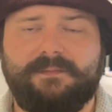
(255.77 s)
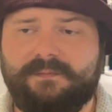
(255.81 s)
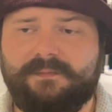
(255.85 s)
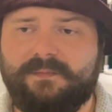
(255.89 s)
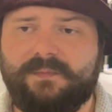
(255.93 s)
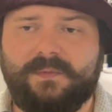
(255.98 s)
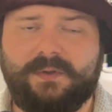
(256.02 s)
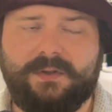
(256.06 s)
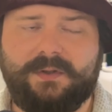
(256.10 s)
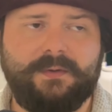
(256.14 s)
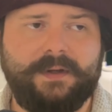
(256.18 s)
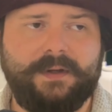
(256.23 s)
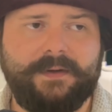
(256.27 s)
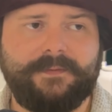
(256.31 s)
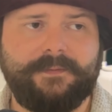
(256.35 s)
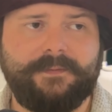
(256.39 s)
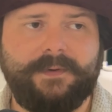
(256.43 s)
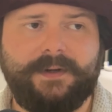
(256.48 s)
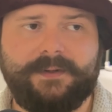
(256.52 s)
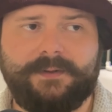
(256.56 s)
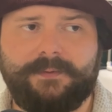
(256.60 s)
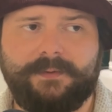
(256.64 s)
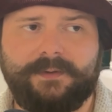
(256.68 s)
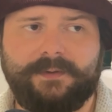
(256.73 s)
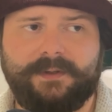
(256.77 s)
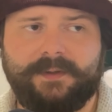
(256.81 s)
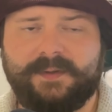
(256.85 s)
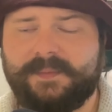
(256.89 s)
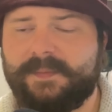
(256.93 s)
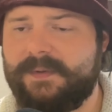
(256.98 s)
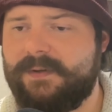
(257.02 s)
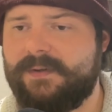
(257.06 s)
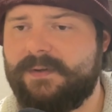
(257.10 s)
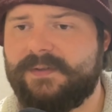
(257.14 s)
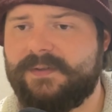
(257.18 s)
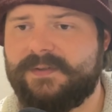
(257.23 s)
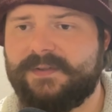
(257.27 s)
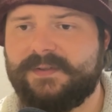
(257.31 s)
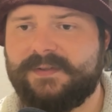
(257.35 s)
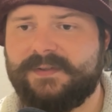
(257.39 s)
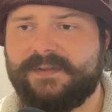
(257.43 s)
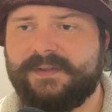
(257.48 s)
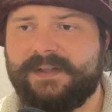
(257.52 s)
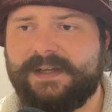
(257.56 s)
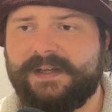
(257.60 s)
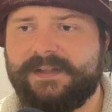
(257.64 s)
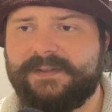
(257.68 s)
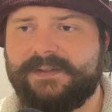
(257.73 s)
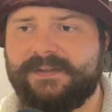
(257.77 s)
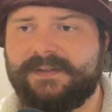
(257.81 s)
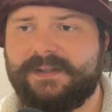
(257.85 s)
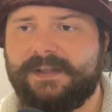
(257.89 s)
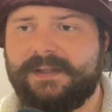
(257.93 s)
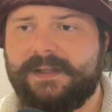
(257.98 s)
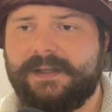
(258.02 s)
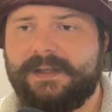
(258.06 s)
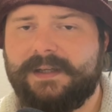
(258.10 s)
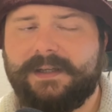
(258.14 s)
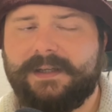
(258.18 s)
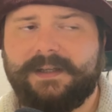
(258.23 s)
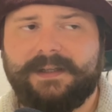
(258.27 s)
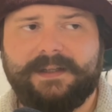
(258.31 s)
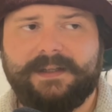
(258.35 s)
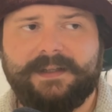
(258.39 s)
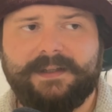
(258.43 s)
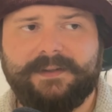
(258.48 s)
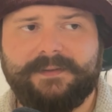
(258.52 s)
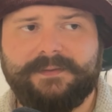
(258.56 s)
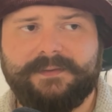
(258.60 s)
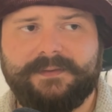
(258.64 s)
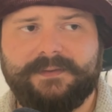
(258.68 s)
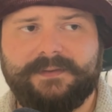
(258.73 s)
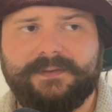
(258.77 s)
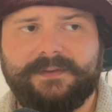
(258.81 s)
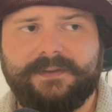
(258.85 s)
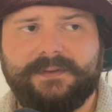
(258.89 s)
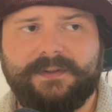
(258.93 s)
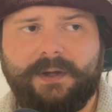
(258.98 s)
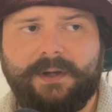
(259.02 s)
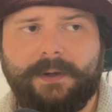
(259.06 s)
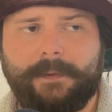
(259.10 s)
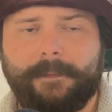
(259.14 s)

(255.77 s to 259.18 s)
do have quite good experiences in that. And yeah,